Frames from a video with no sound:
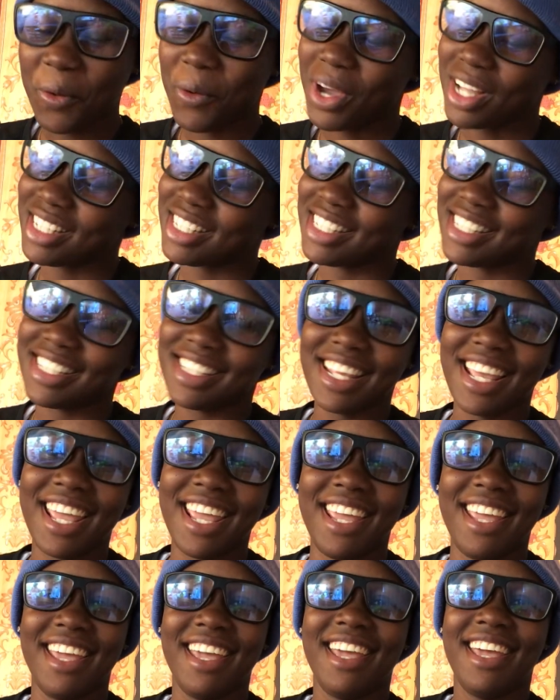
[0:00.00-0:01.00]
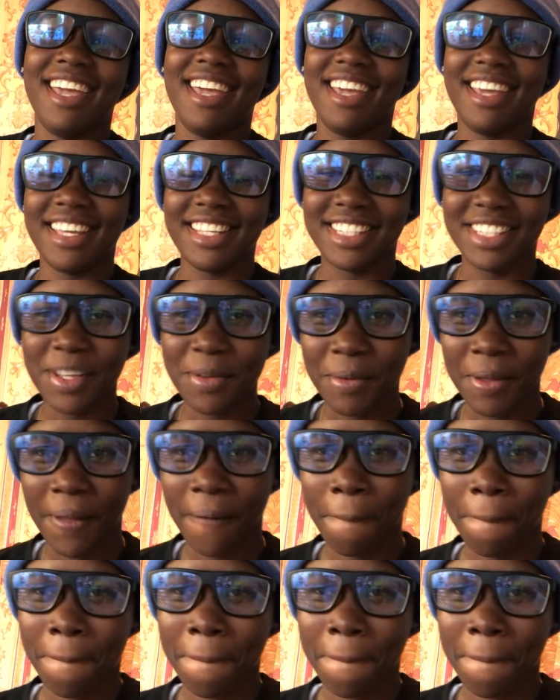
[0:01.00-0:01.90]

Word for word: what to say you see me?